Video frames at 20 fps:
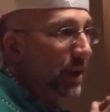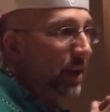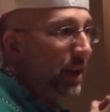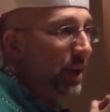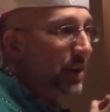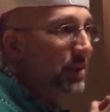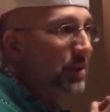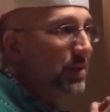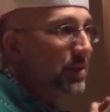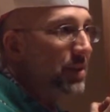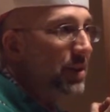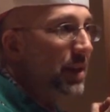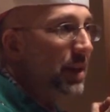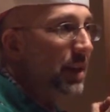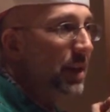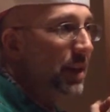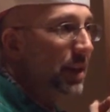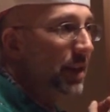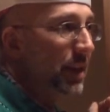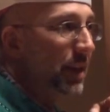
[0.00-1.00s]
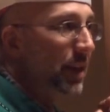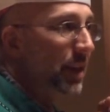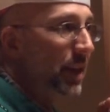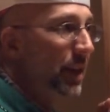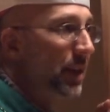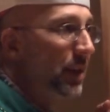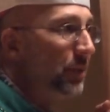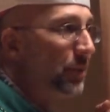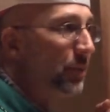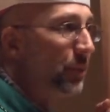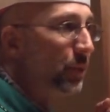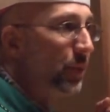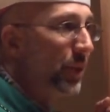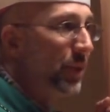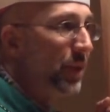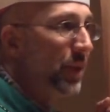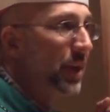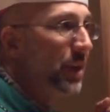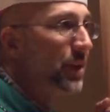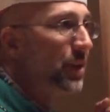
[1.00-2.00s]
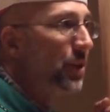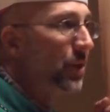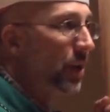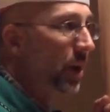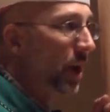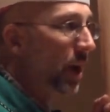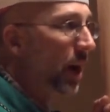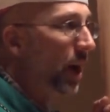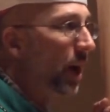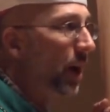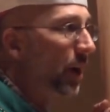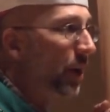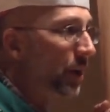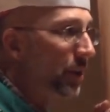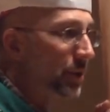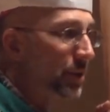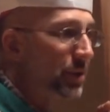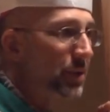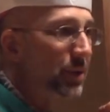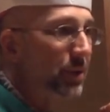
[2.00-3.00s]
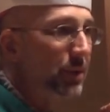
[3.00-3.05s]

and see if within your heart